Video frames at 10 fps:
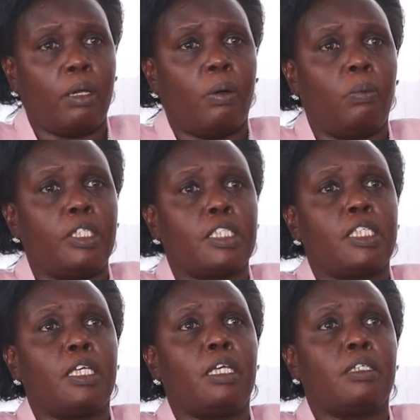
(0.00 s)
We
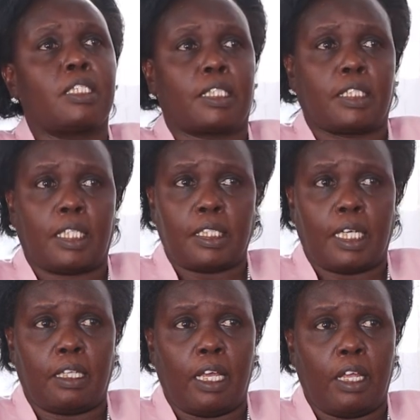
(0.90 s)
see success
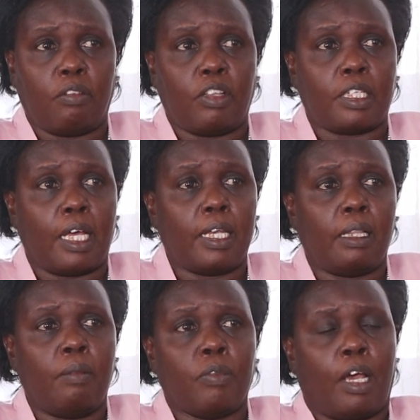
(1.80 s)
at the end of the
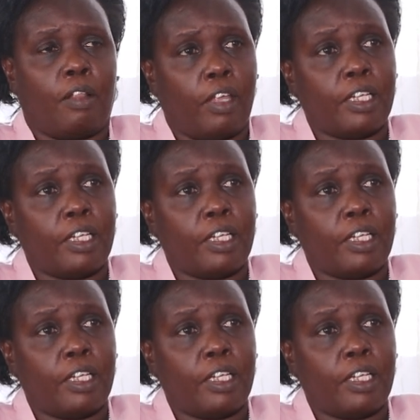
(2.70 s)
tunnel, and